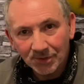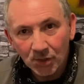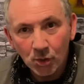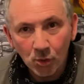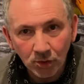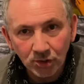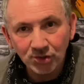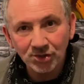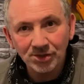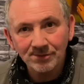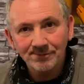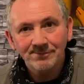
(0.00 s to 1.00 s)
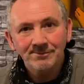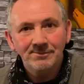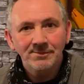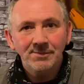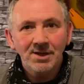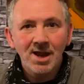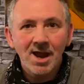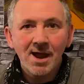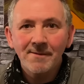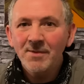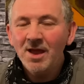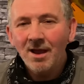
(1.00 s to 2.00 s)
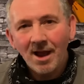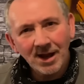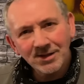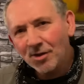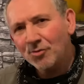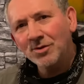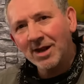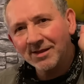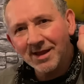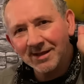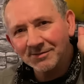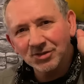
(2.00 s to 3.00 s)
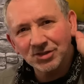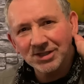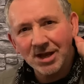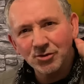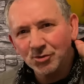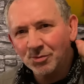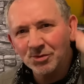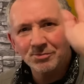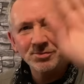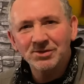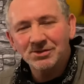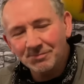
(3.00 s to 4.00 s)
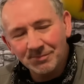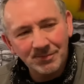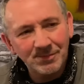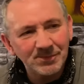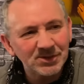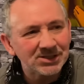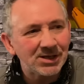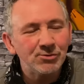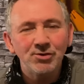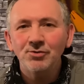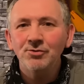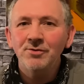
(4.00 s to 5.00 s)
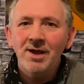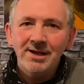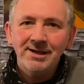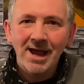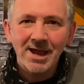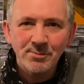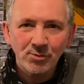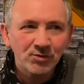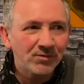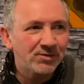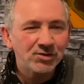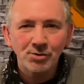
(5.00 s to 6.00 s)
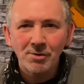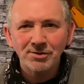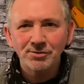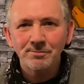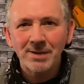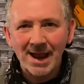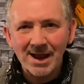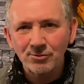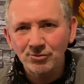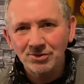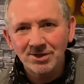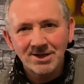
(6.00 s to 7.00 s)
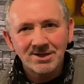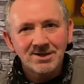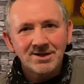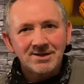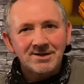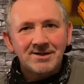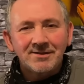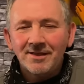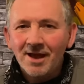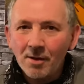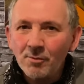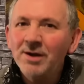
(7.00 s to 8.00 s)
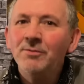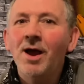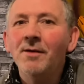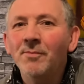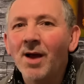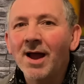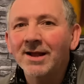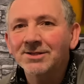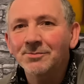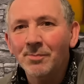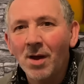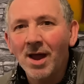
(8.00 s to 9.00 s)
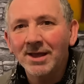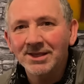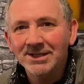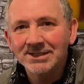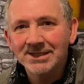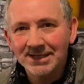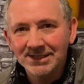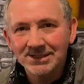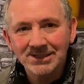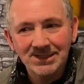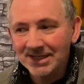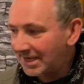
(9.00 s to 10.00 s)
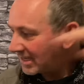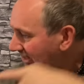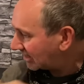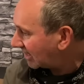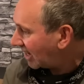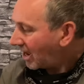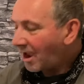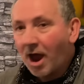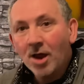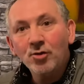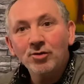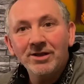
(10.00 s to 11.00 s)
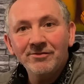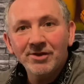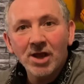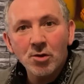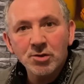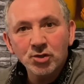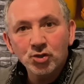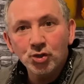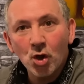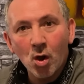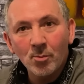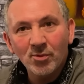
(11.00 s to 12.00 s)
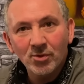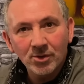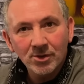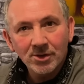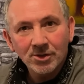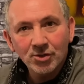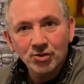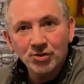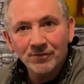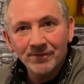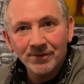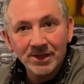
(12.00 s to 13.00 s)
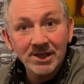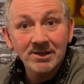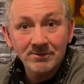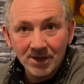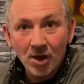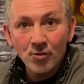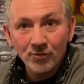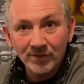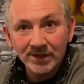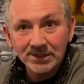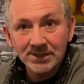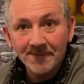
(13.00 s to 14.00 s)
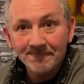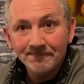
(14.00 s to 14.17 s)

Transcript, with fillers: looks, yeah? And don't let that salesman sell you cables for £200, yeah? I went, I, I had to buy these things, this, I couldn't even go in the shop because of the COVID,